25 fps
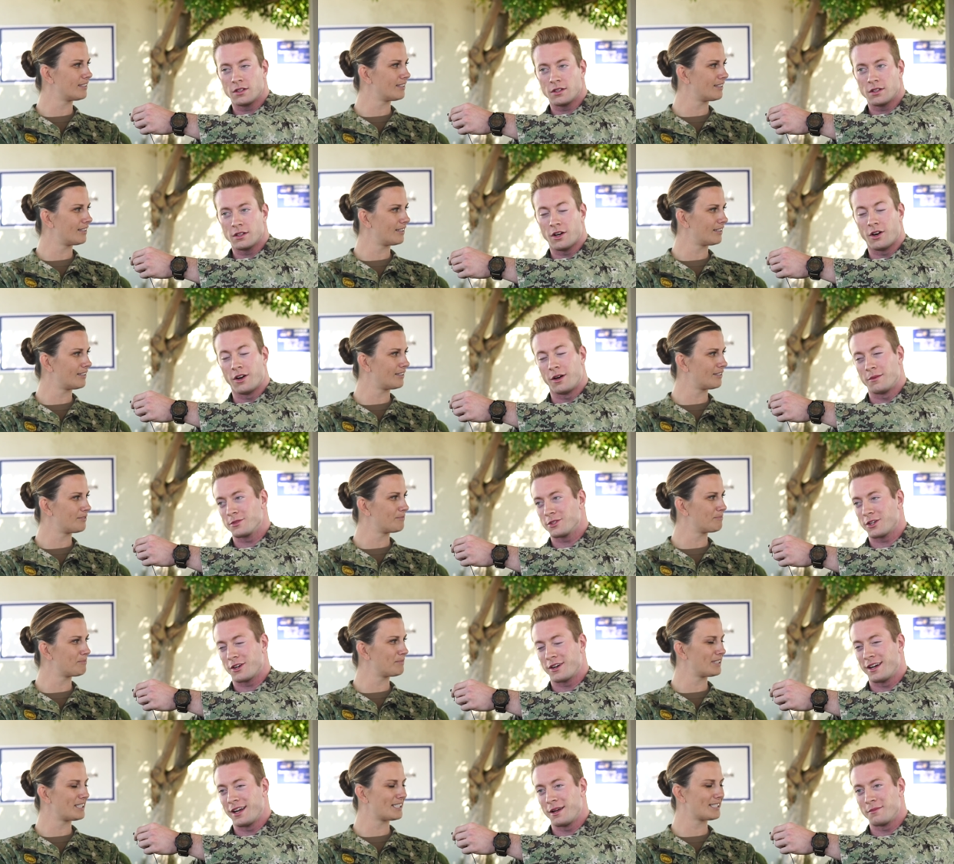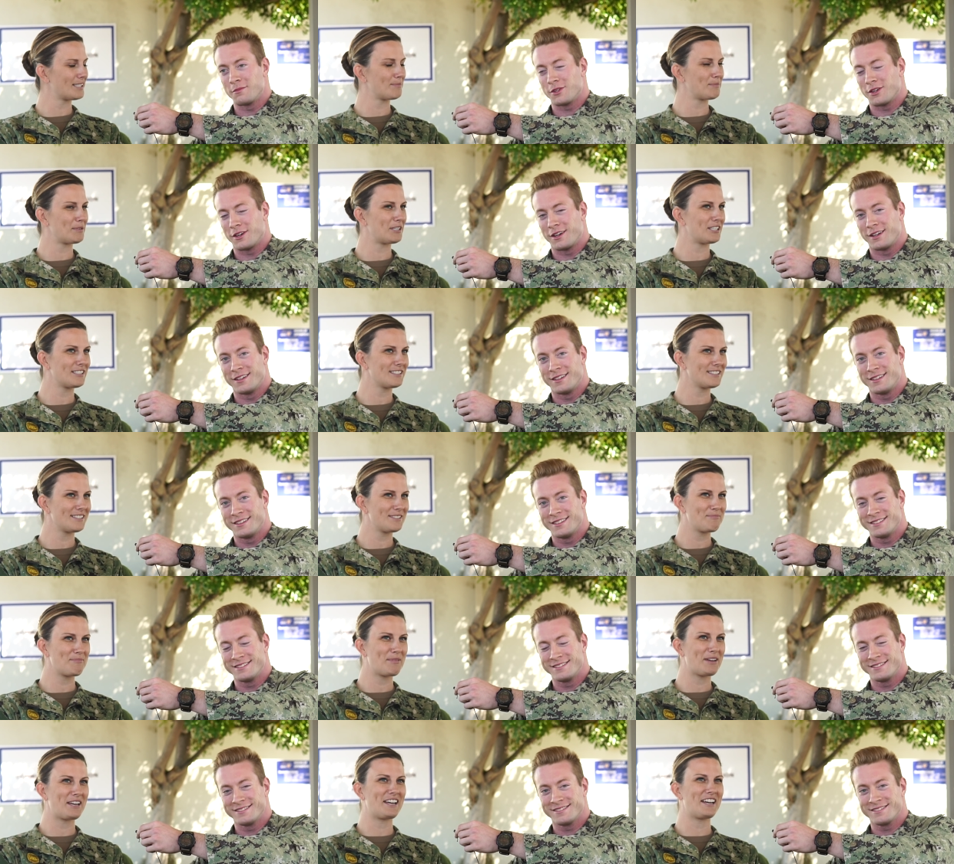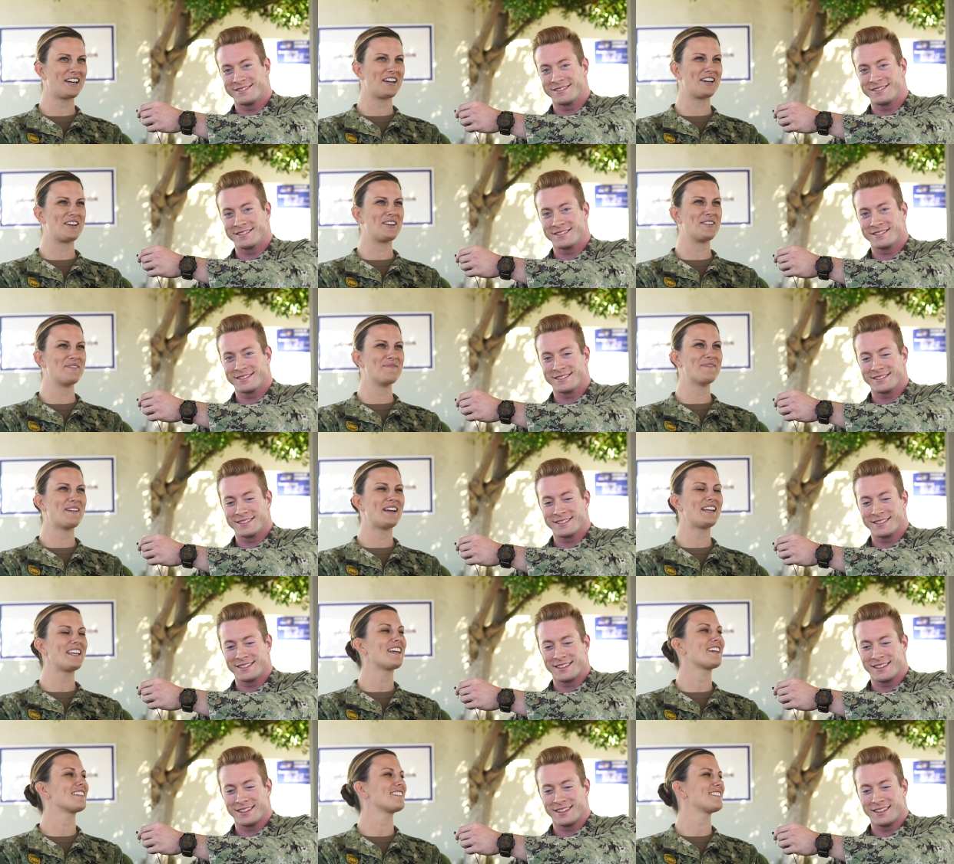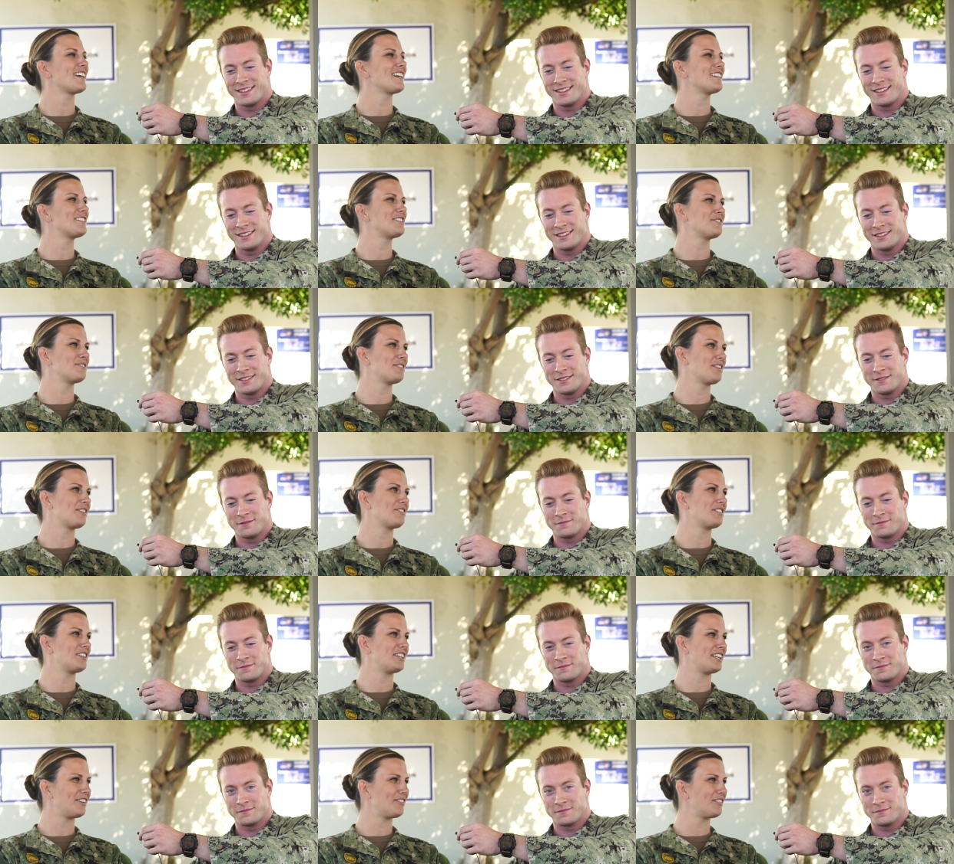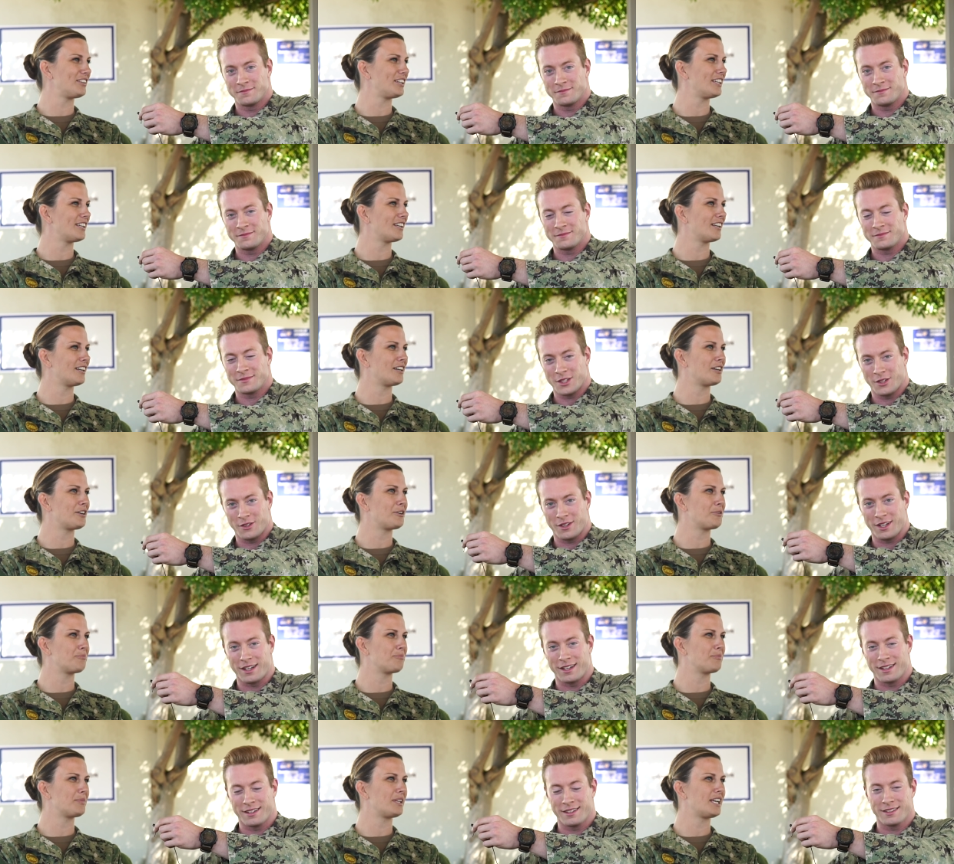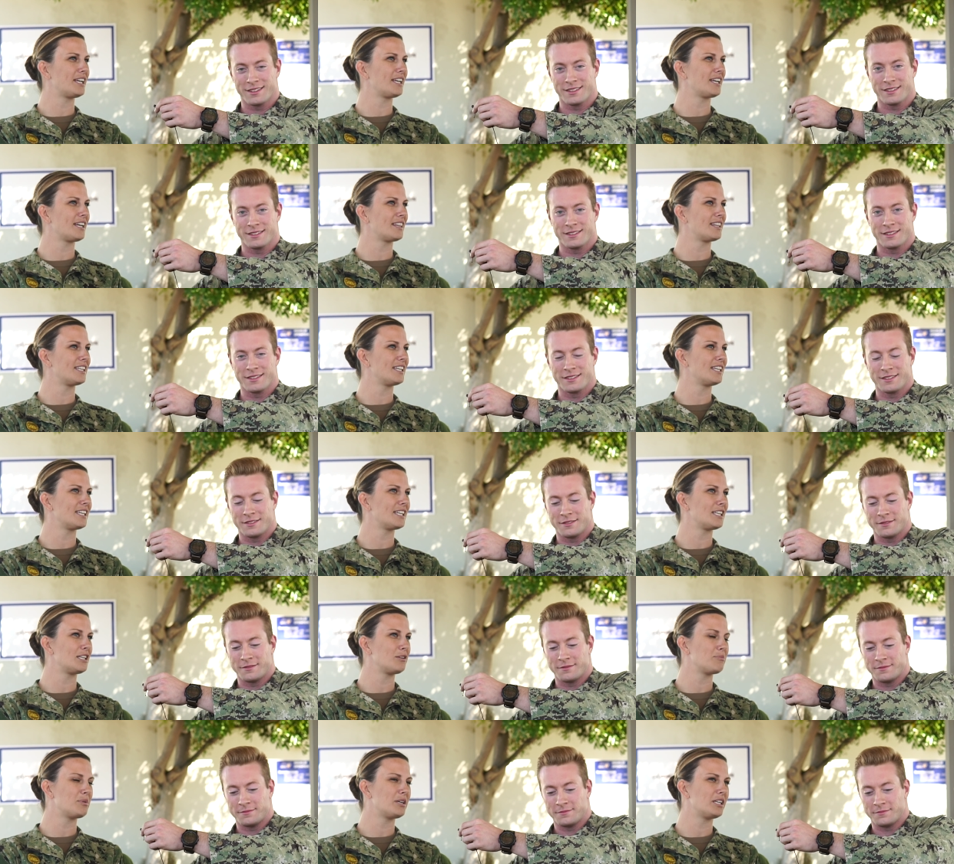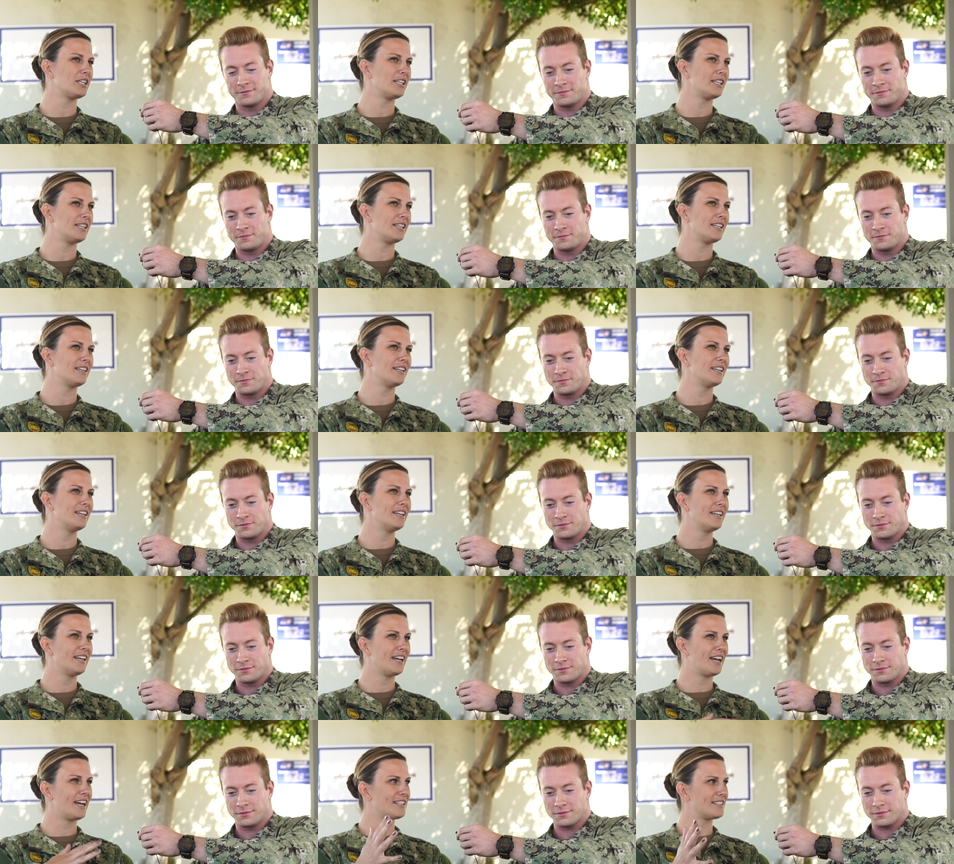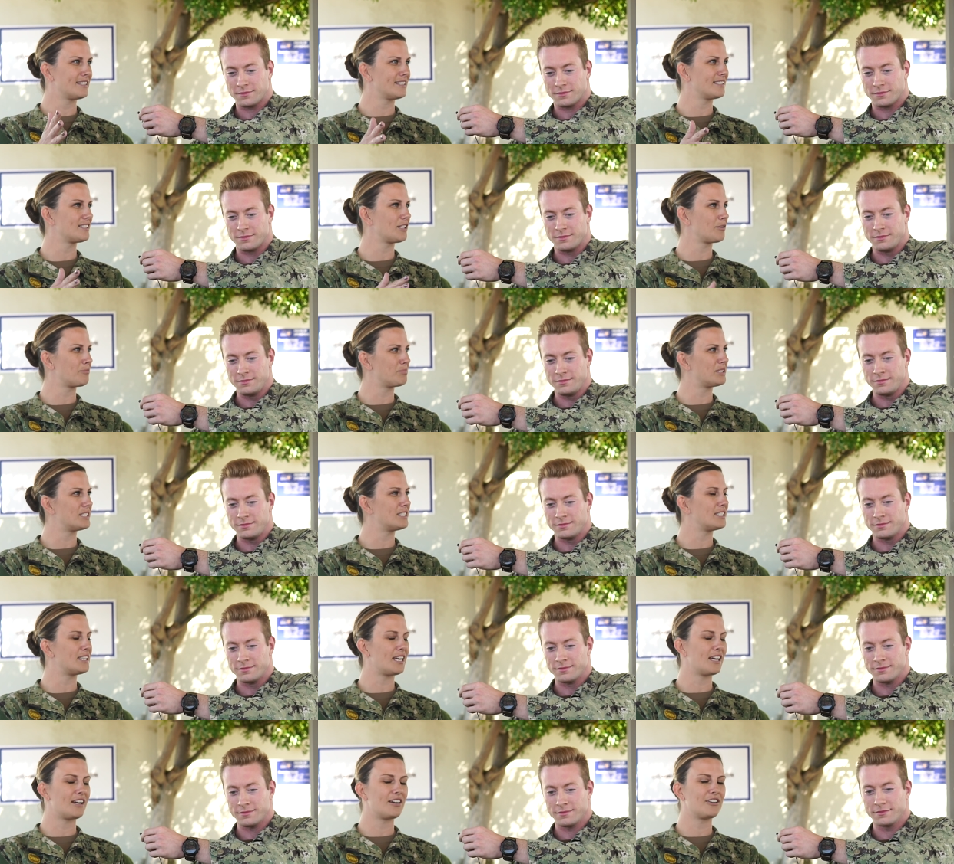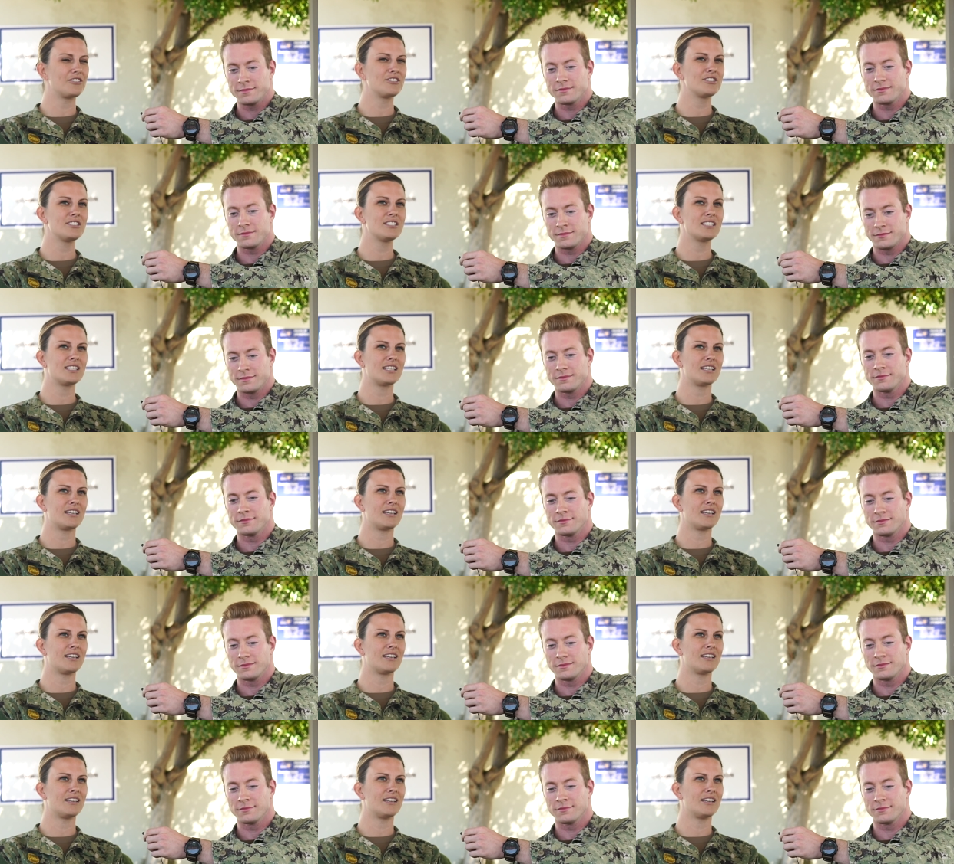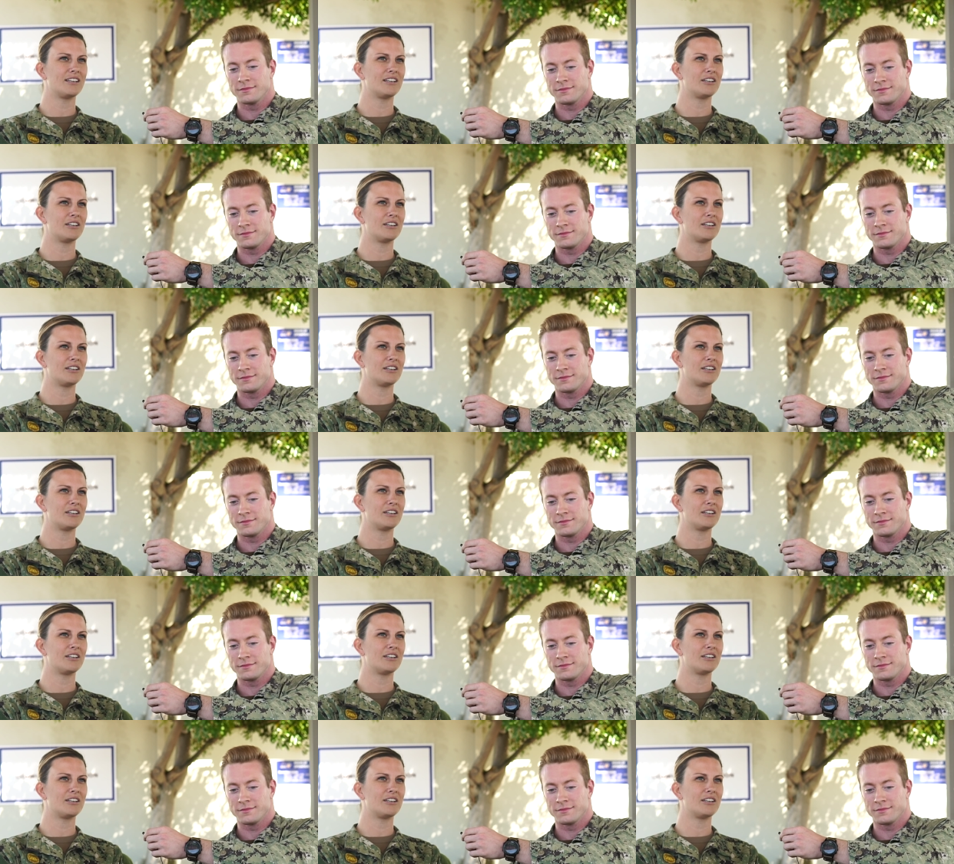Speaker 1: Oh, I'm sorry. I'm sorry. But um, yes, I do love the Navy. Um, okay. Like I think anybody has its ups and downs, and